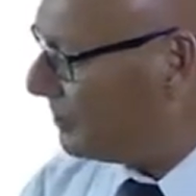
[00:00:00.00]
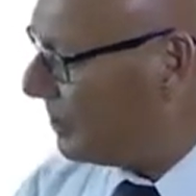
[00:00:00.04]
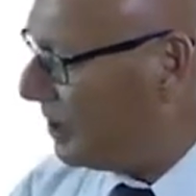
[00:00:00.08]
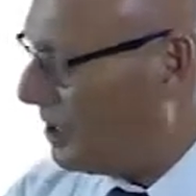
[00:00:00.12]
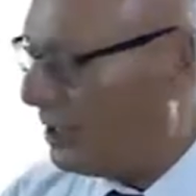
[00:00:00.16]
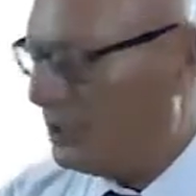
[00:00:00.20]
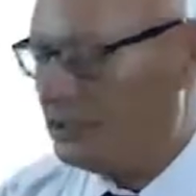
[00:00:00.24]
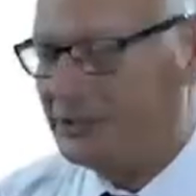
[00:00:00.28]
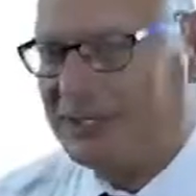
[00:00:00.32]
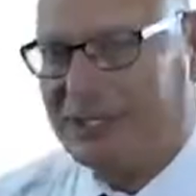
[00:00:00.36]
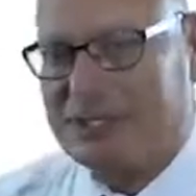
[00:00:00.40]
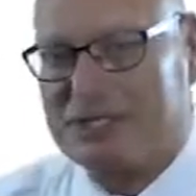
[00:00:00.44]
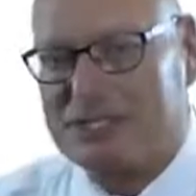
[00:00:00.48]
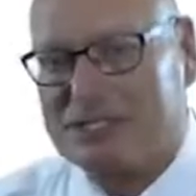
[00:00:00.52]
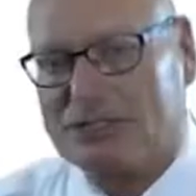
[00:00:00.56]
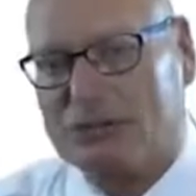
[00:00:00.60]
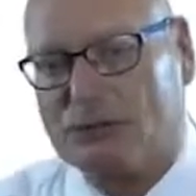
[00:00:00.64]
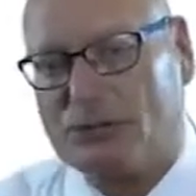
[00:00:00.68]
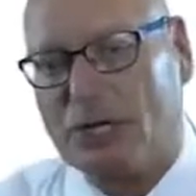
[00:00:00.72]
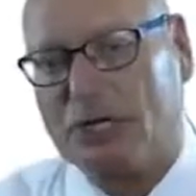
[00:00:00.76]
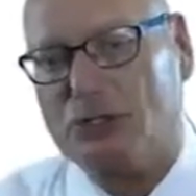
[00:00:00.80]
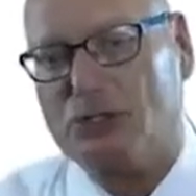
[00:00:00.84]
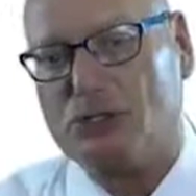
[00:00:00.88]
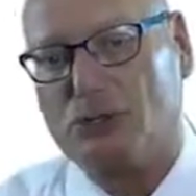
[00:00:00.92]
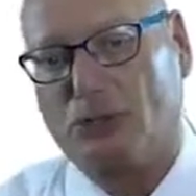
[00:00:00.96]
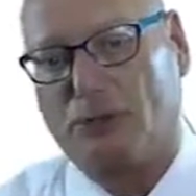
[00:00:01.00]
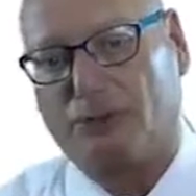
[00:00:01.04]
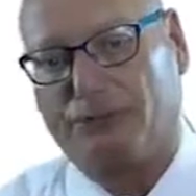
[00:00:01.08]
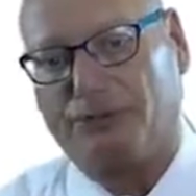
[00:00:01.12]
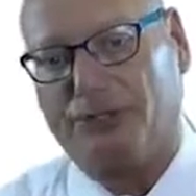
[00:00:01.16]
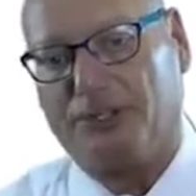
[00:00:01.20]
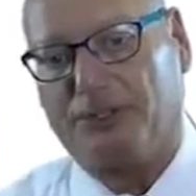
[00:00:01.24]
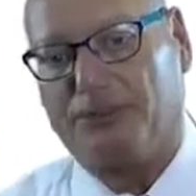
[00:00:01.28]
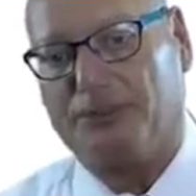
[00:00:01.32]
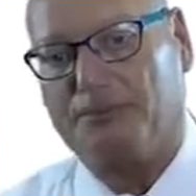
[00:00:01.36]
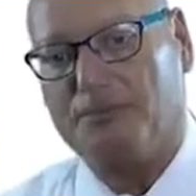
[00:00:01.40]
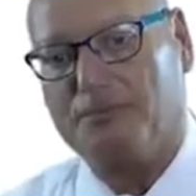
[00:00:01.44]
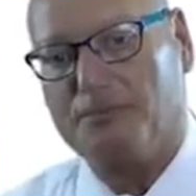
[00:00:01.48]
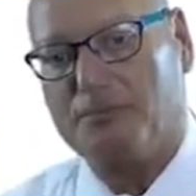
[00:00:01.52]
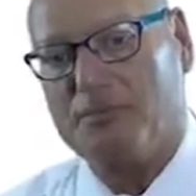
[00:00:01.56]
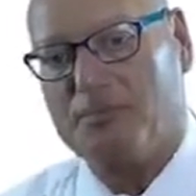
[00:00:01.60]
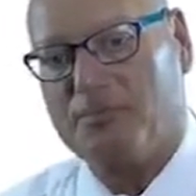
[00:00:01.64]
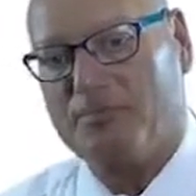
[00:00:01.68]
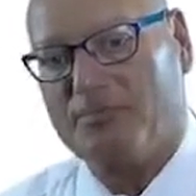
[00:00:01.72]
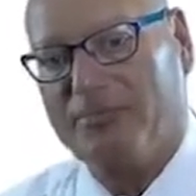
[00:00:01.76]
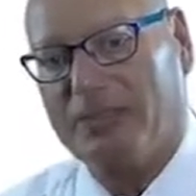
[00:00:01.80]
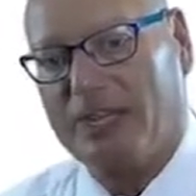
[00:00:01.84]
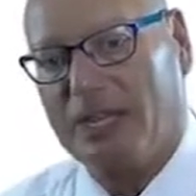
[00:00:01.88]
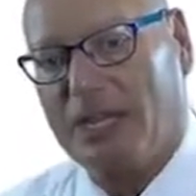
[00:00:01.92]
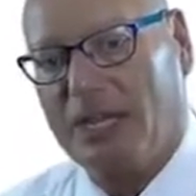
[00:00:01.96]
uh, the structure of it.
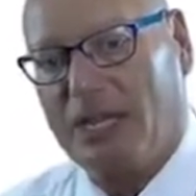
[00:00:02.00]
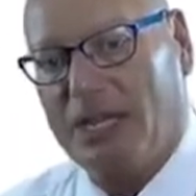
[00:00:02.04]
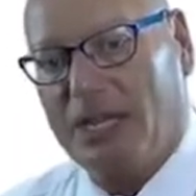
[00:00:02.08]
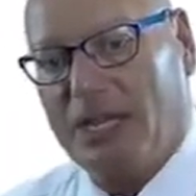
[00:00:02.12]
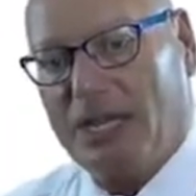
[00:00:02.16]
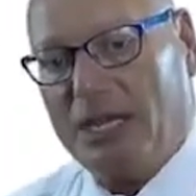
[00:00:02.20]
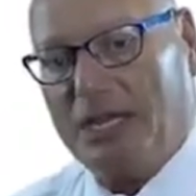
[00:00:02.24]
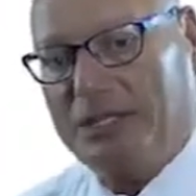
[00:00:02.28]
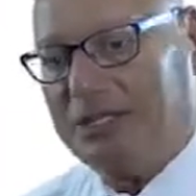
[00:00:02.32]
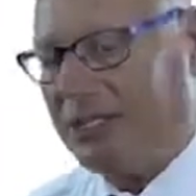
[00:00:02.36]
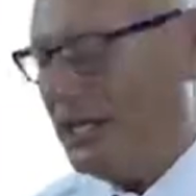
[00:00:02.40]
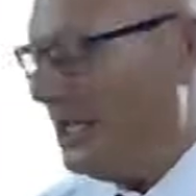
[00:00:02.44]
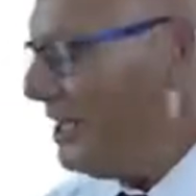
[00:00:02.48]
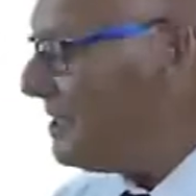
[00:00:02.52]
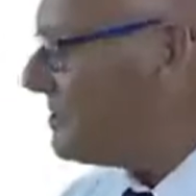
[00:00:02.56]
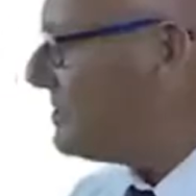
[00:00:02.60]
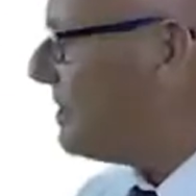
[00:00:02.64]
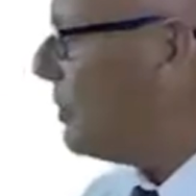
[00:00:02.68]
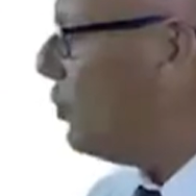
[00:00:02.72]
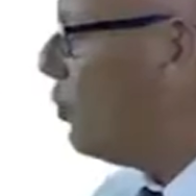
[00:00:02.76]
It has a